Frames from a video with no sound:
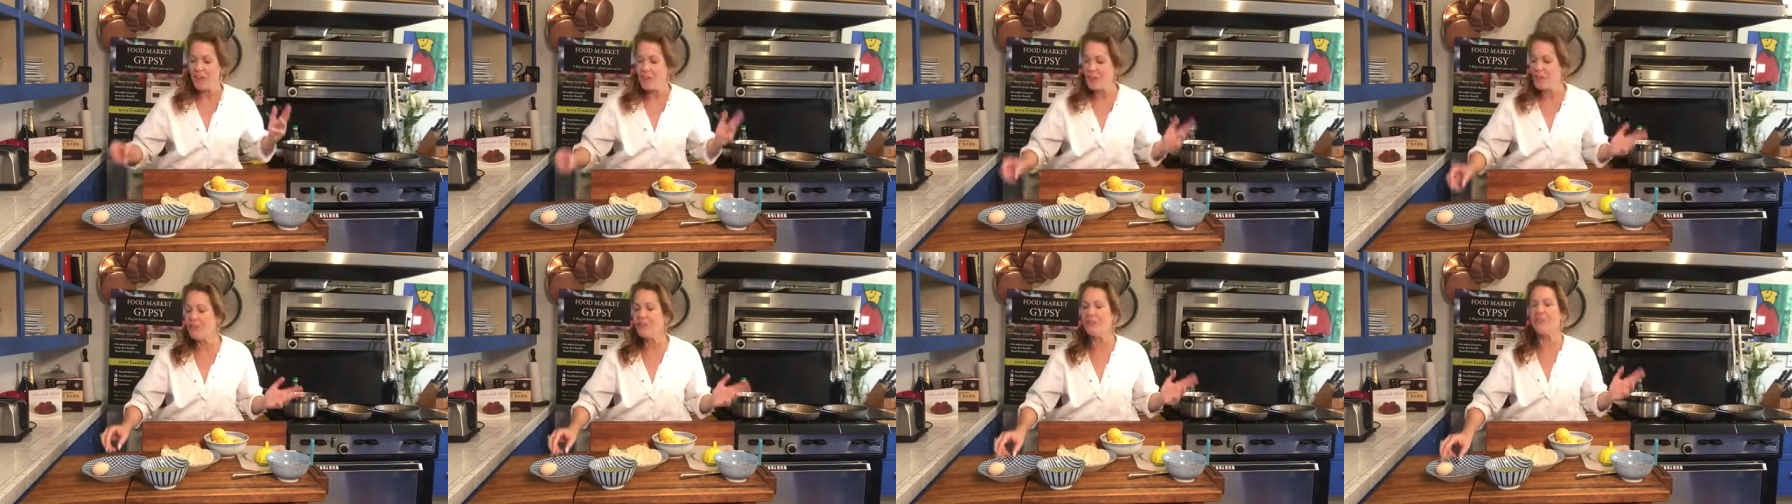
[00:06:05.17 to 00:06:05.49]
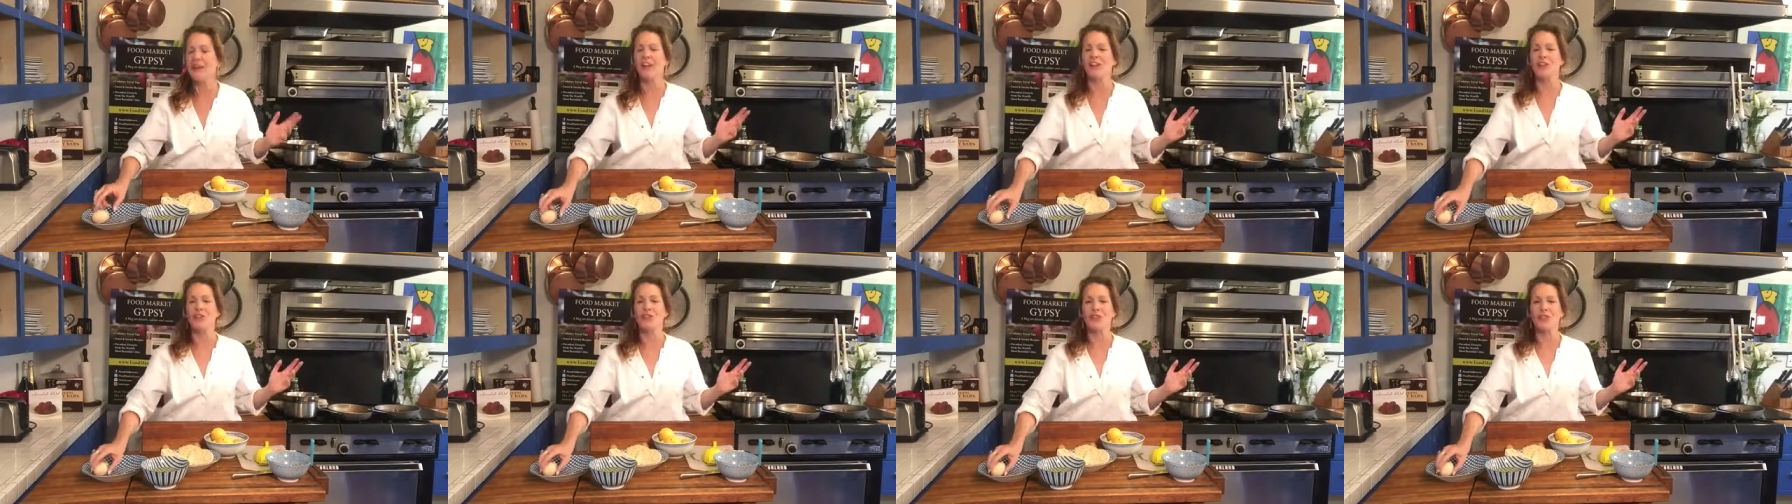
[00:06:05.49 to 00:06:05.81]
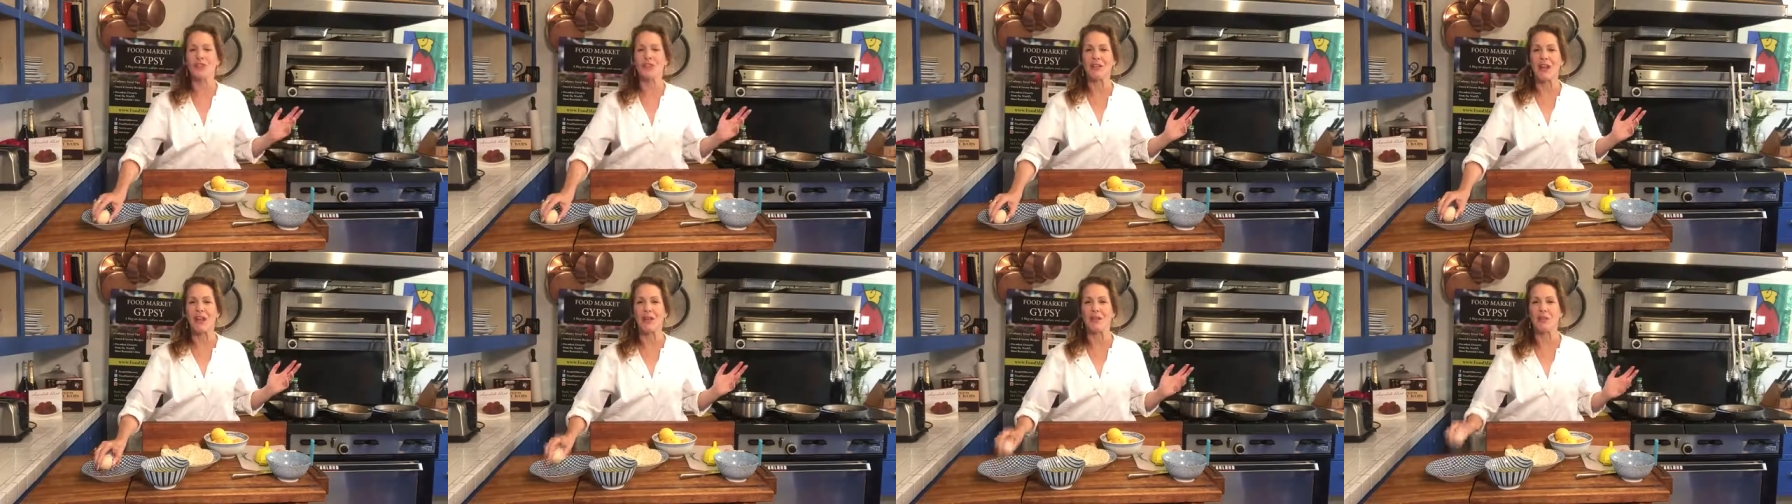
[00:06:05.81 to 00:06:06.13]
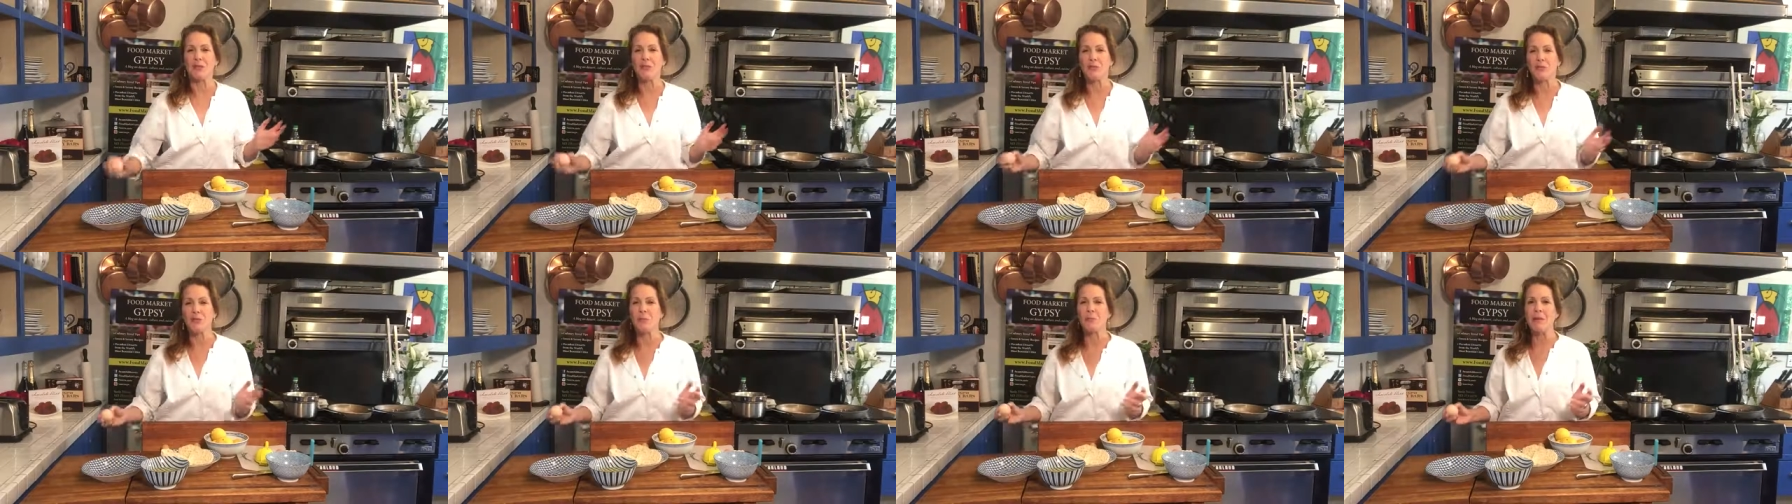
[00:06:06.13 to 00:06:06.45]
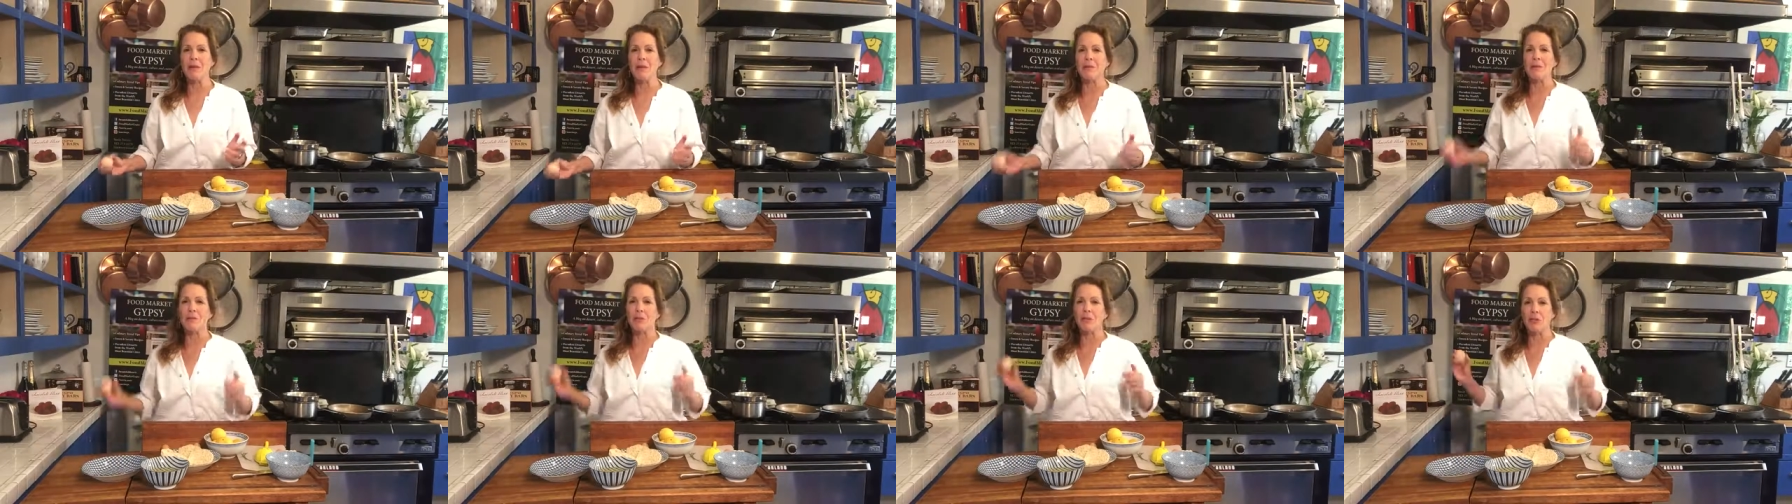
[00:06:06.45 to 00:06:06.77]
You'll find your style. To
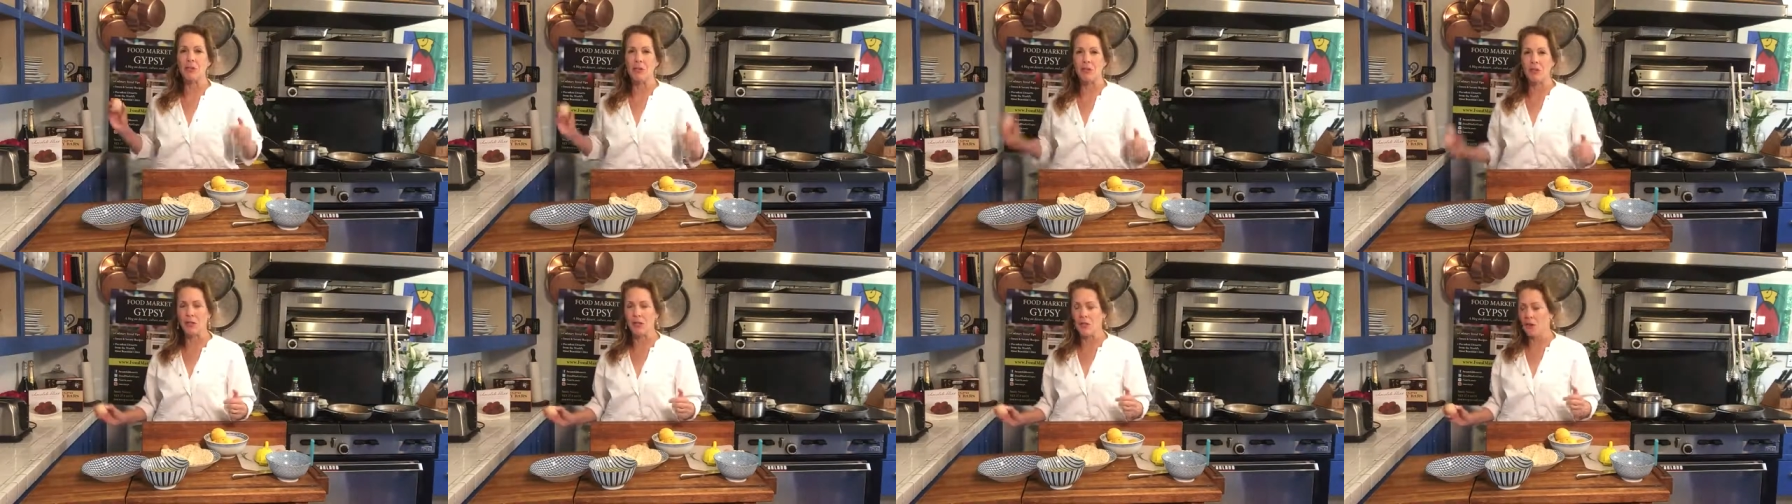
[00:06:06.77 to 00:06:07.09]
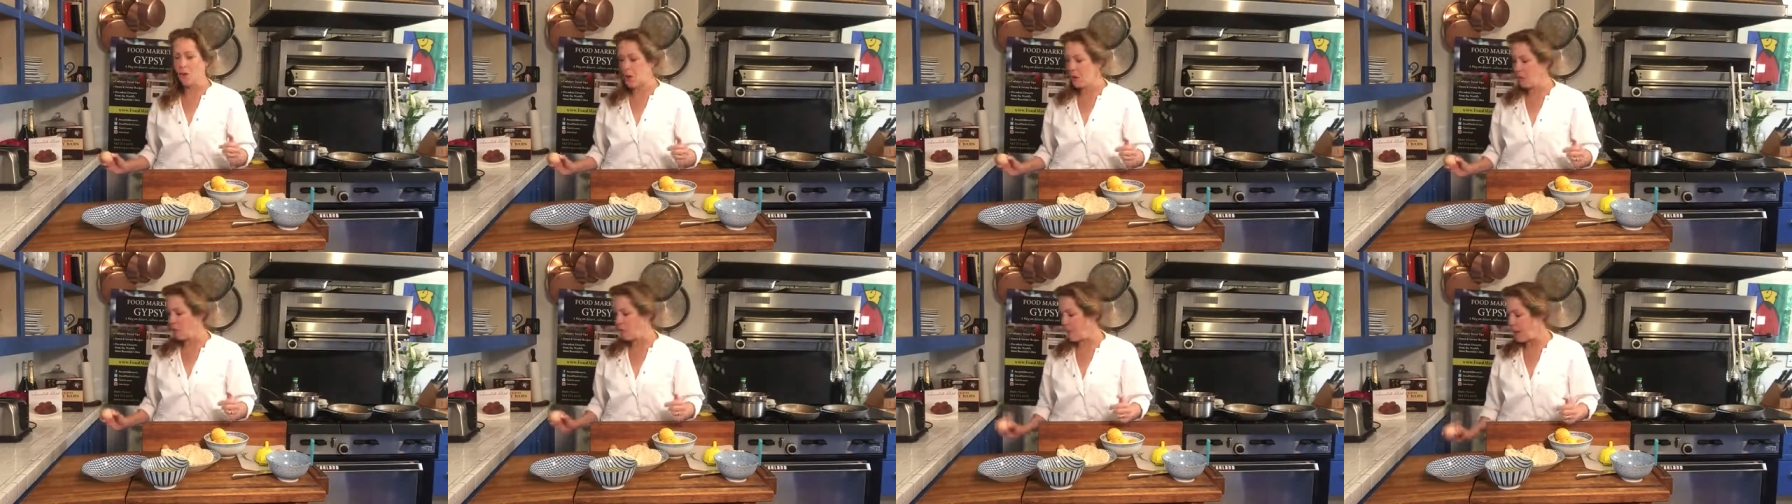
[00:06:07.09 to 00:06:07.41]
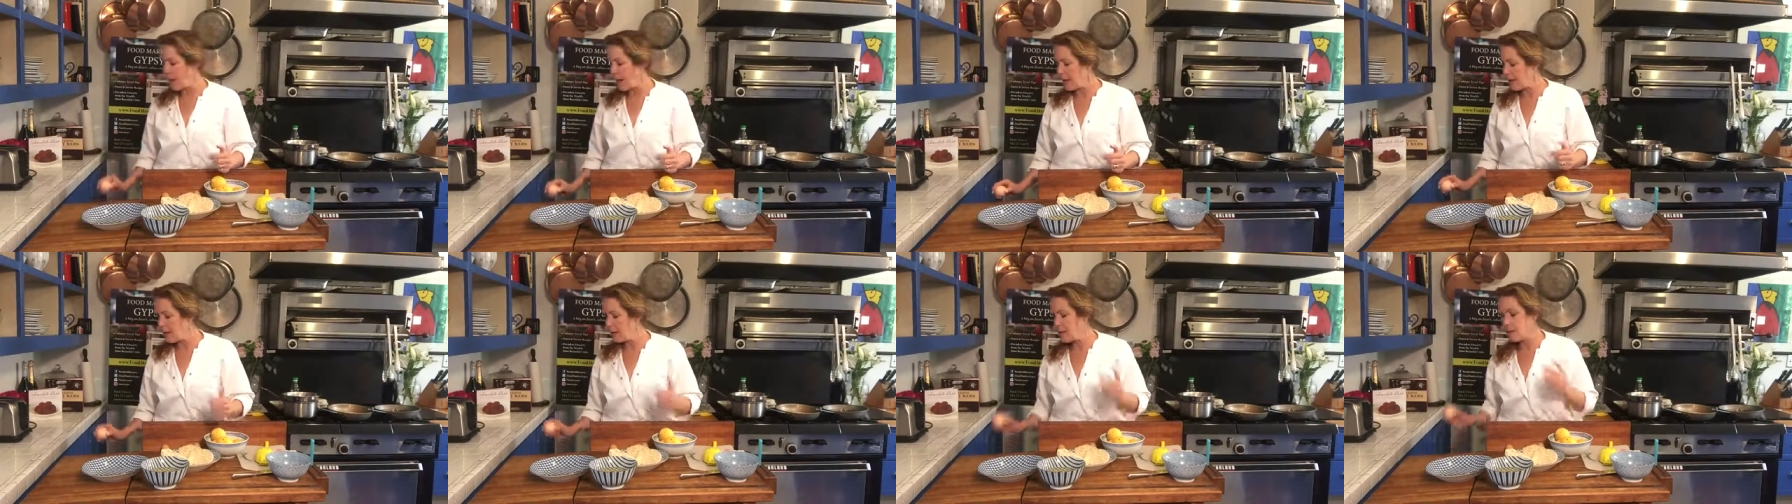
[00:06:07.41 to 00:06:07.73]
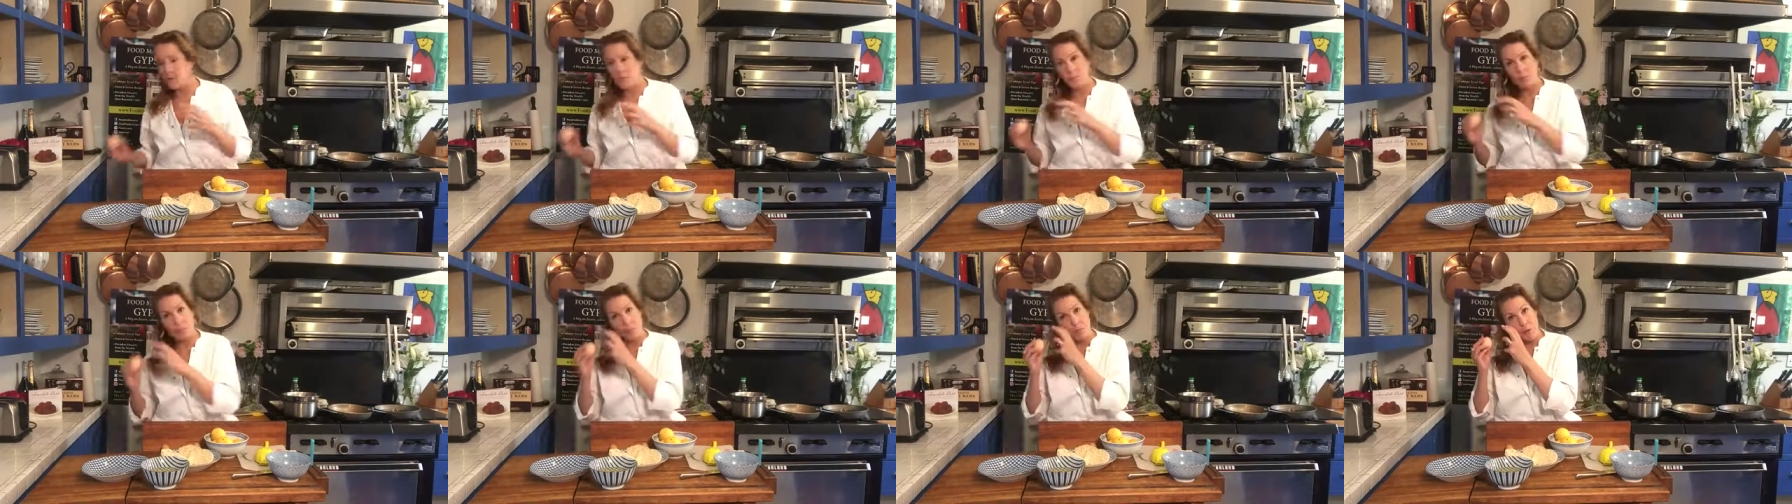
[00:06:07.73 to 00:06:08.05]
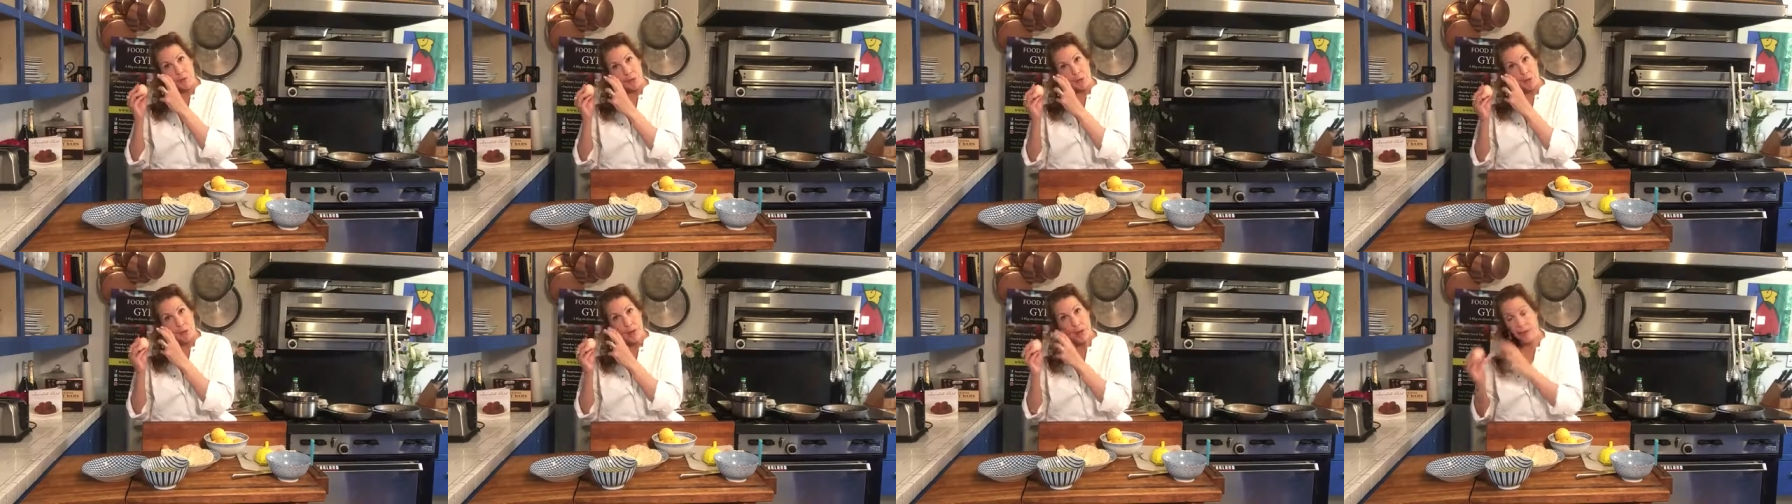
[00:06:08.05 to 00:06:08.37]
me, good hard crack,
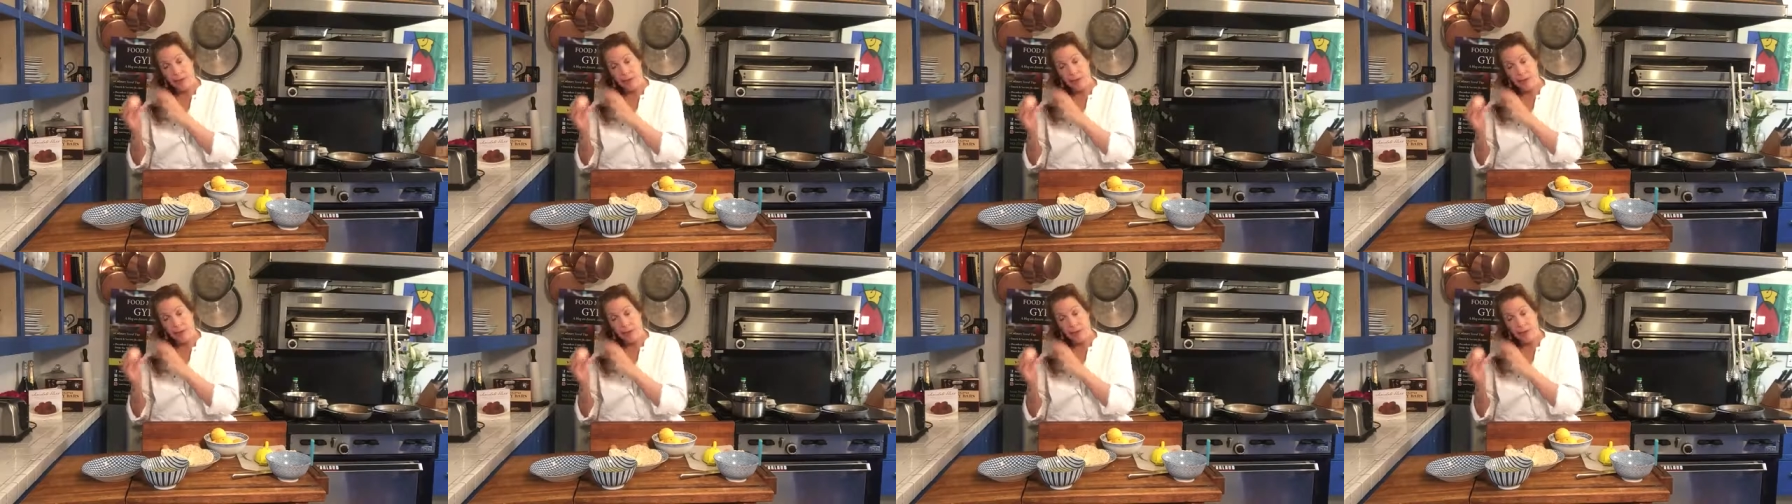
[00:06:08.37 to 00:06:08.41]
two